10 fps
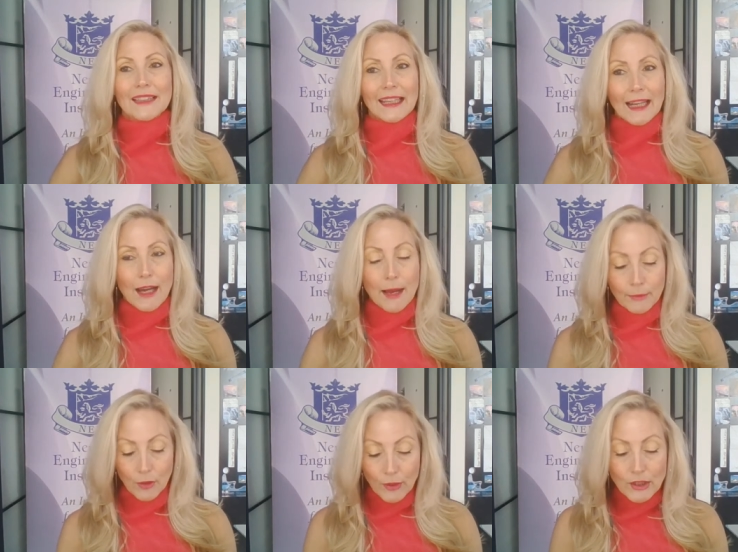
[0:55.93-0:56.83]
and
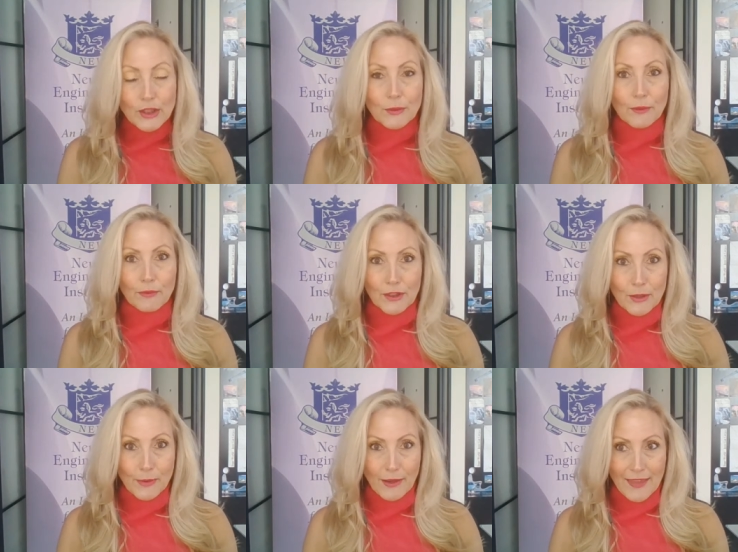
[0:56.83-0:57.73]
I'm going to do a
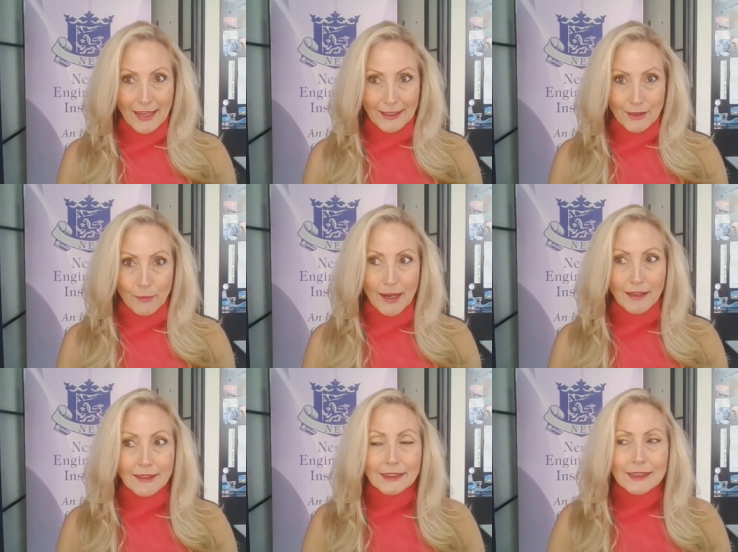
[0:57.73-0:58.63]
video on that as
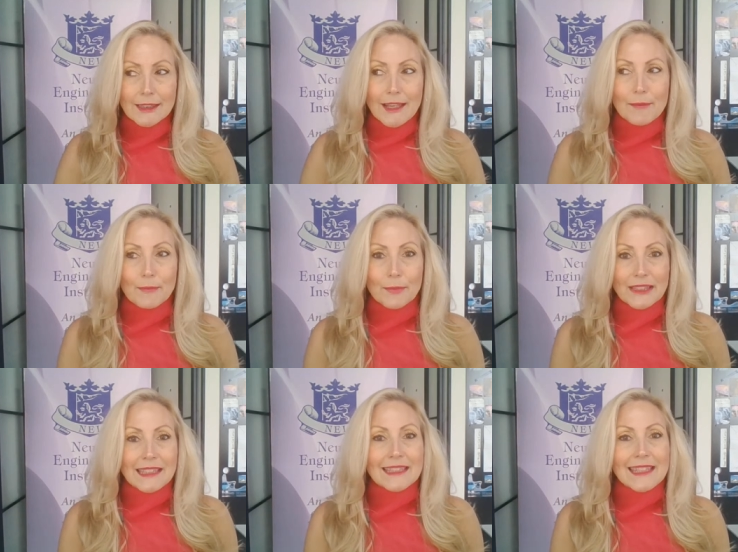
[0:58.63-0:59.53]
well. But
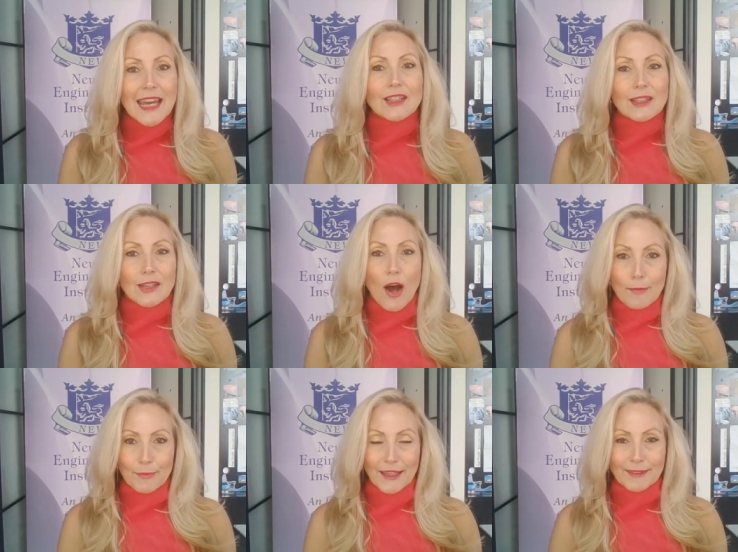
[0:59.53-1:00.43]
today's
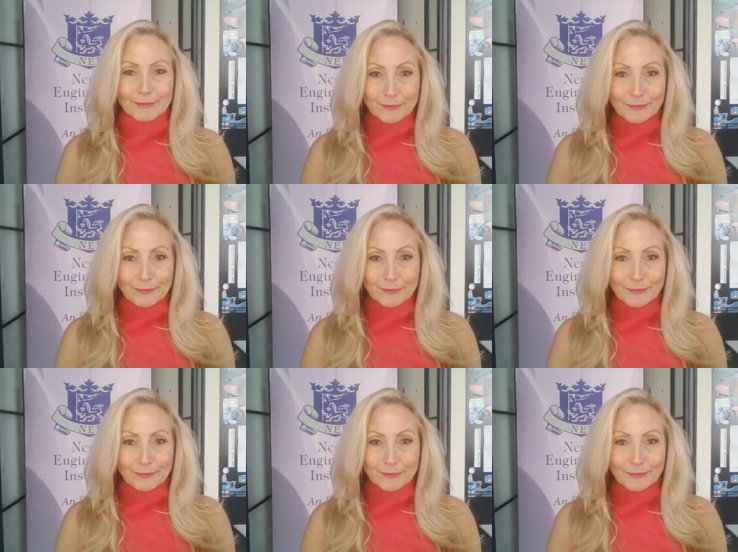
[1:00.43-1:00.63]
topic